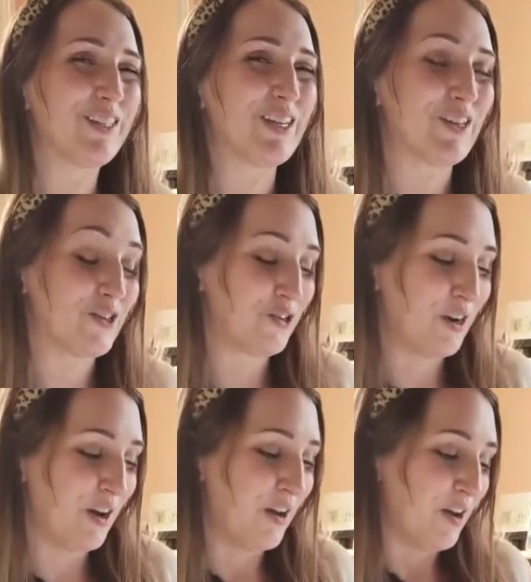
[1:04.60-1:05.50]
dish,
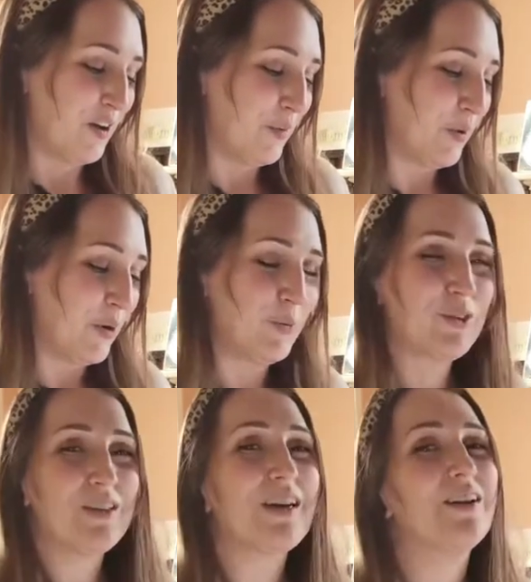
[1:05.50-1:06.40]
but we'll
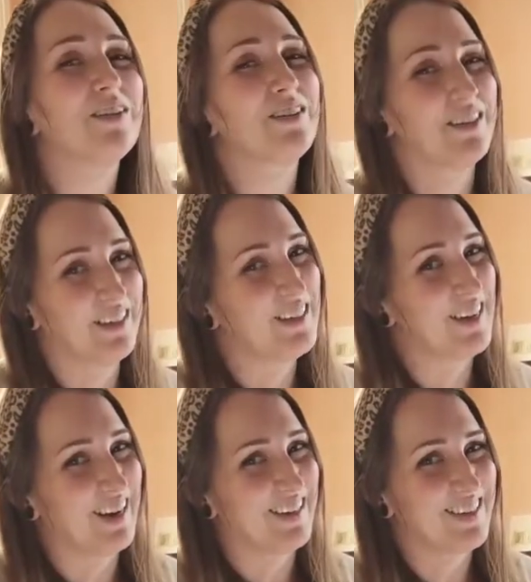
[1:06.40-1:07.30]
see how good it
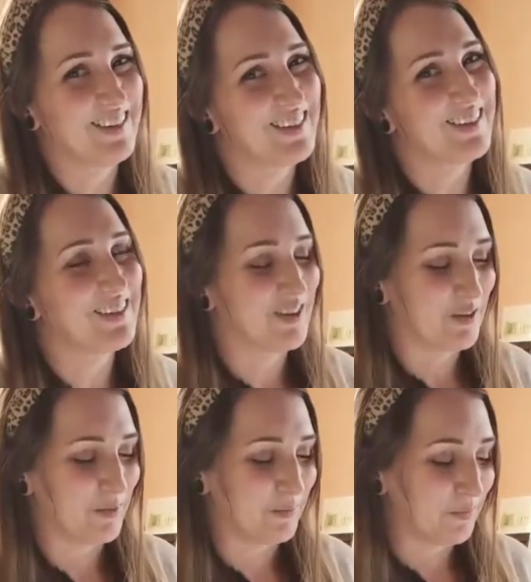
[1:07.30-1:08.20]
tastes.
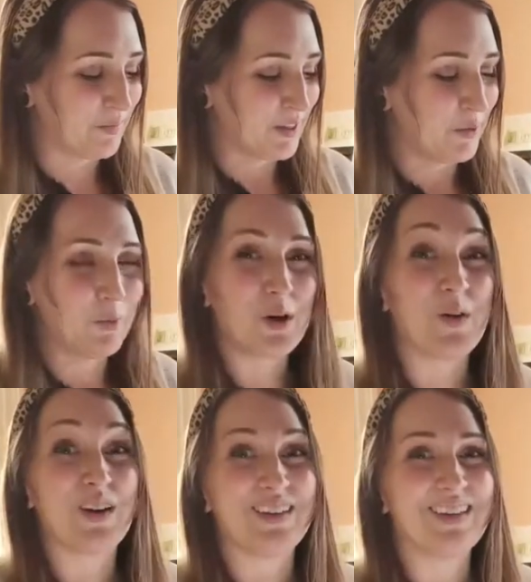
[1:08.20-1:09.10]
So we'll go
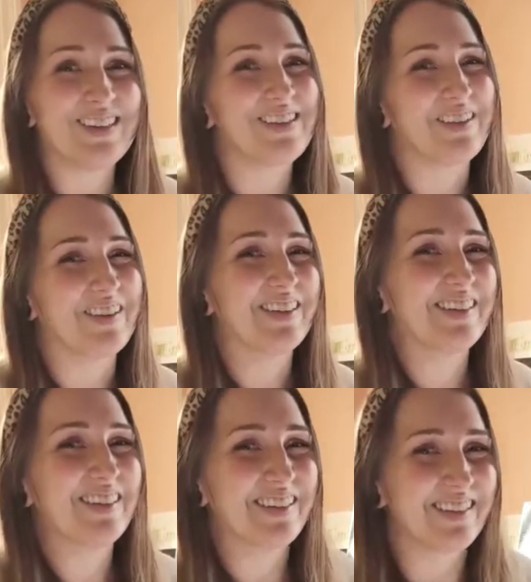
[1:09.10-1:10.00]
ahead and get started.